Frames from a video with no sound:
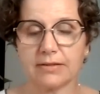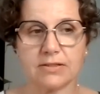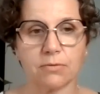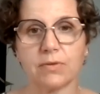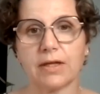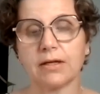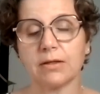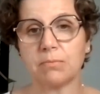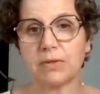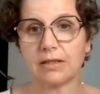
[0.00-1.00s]
So that
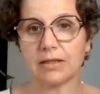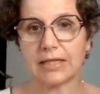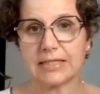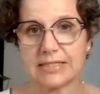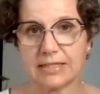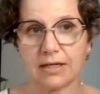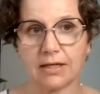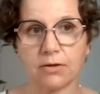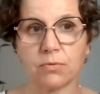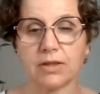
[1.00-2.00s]
could be, let's
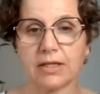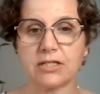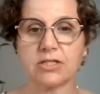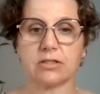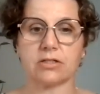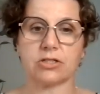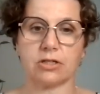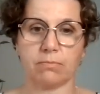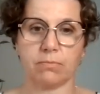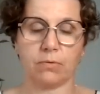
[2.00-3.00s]
say, a
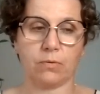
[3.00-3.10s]
relationship,